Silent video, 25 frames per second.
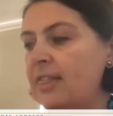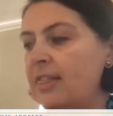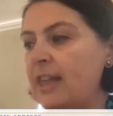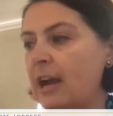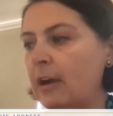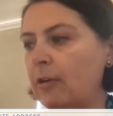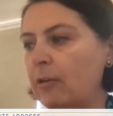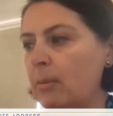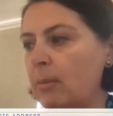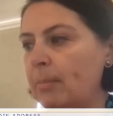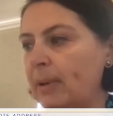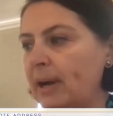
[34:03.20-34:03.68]
that
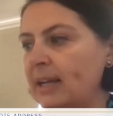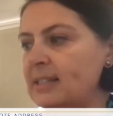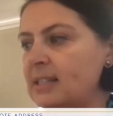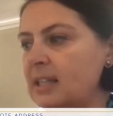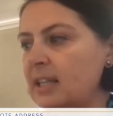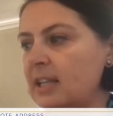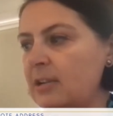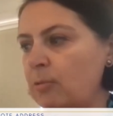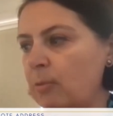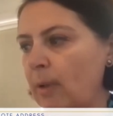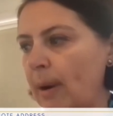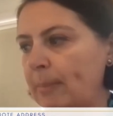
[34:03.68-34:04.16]

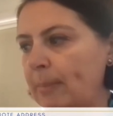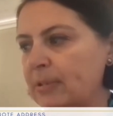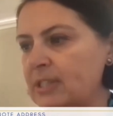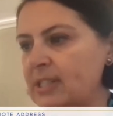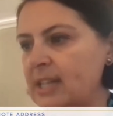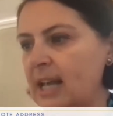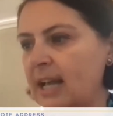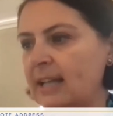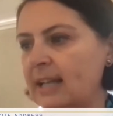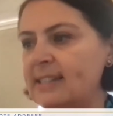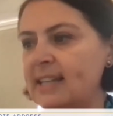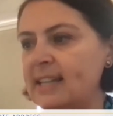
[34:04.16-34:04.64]
robustly
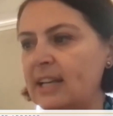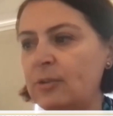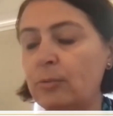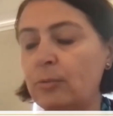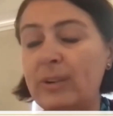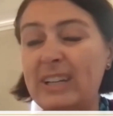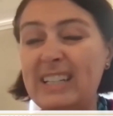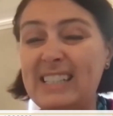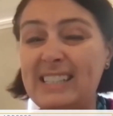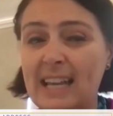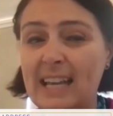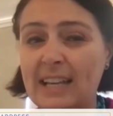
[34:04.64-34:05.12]
represents and
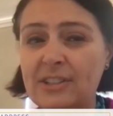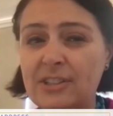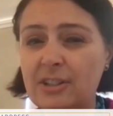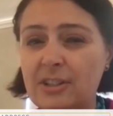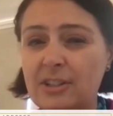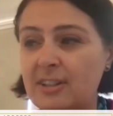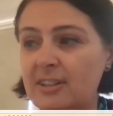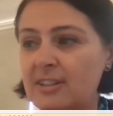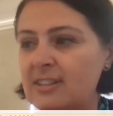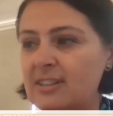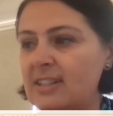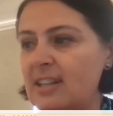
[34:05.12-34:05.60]

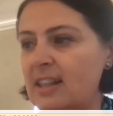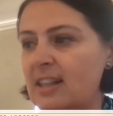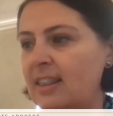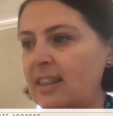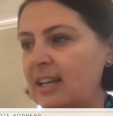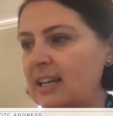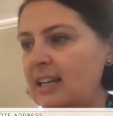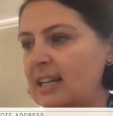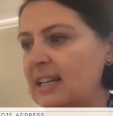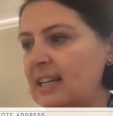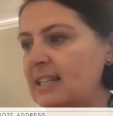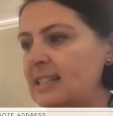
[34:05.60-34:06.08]
recenters the
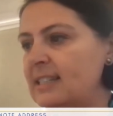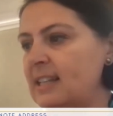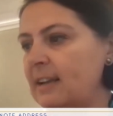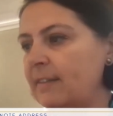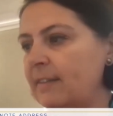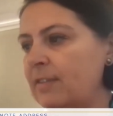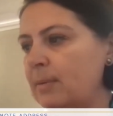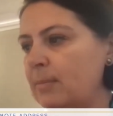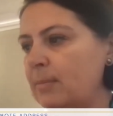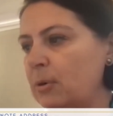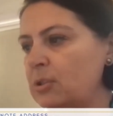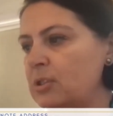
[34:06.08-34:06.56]
needs of
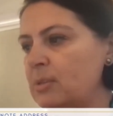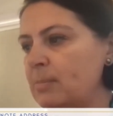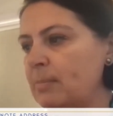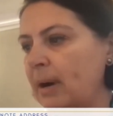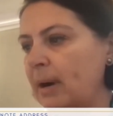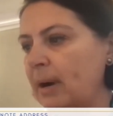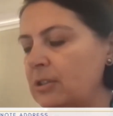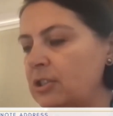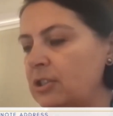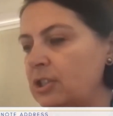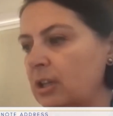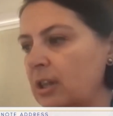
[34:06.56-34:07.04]
the most
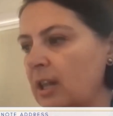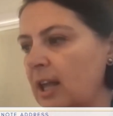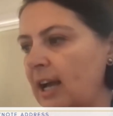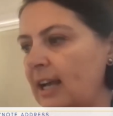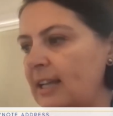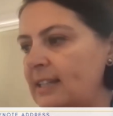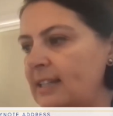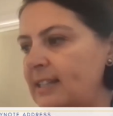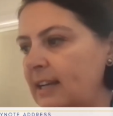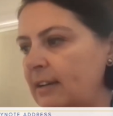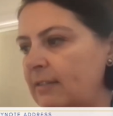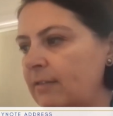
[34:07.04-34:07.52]

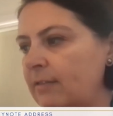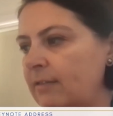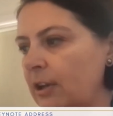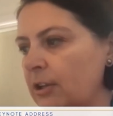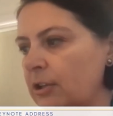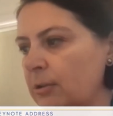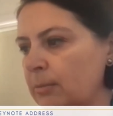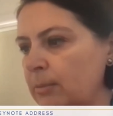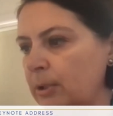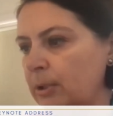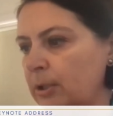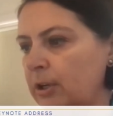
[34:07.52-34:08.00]
marginalized and
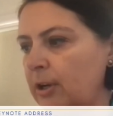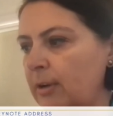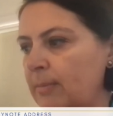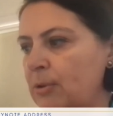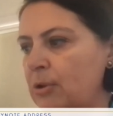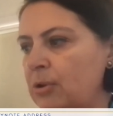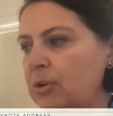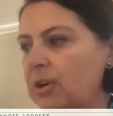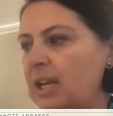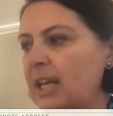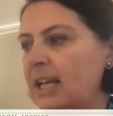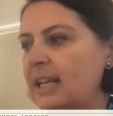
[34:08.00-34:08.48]
vulnerable
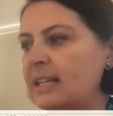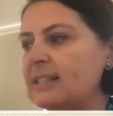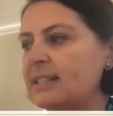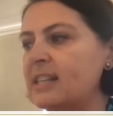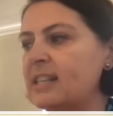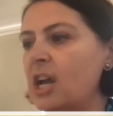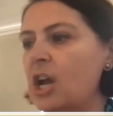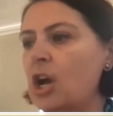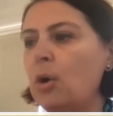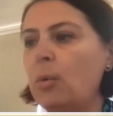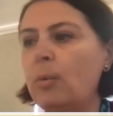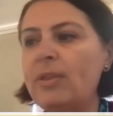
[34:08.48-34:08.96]
communities
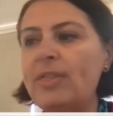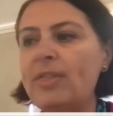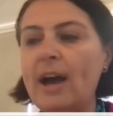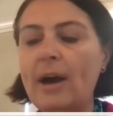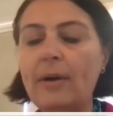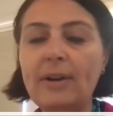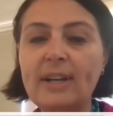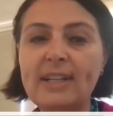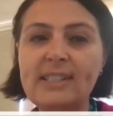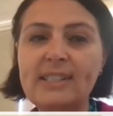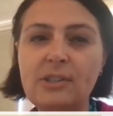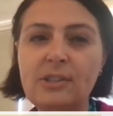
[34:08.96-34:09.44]
without
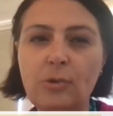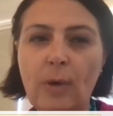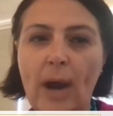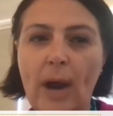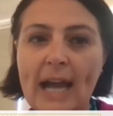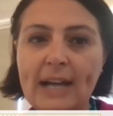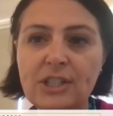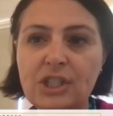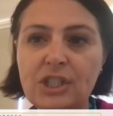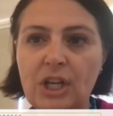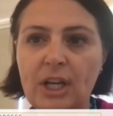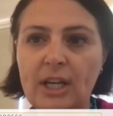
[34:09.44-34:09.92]

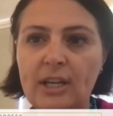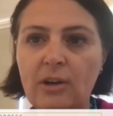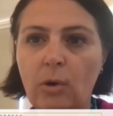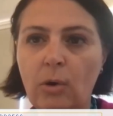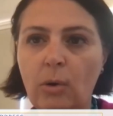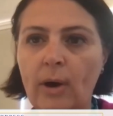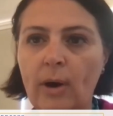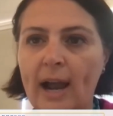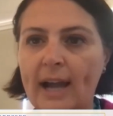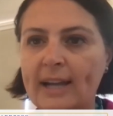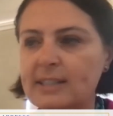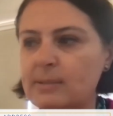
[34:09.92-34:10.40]
extraction
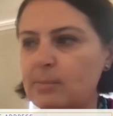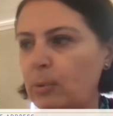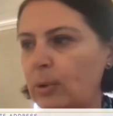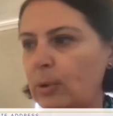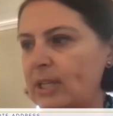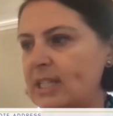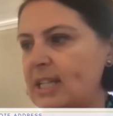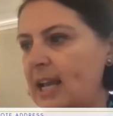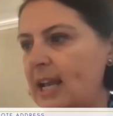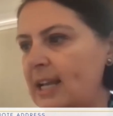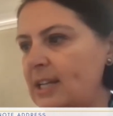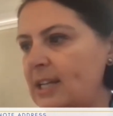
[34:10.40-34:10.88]
or
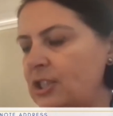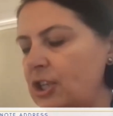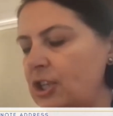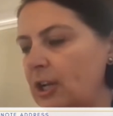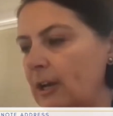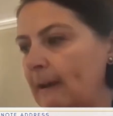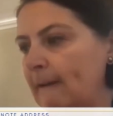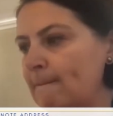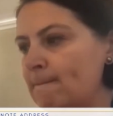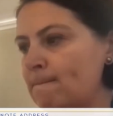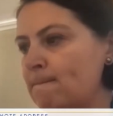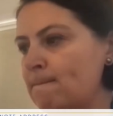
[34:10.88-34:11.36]

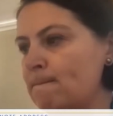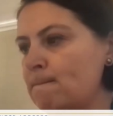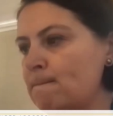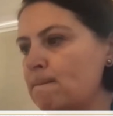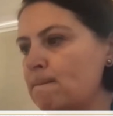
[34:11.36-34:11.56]
exploitation.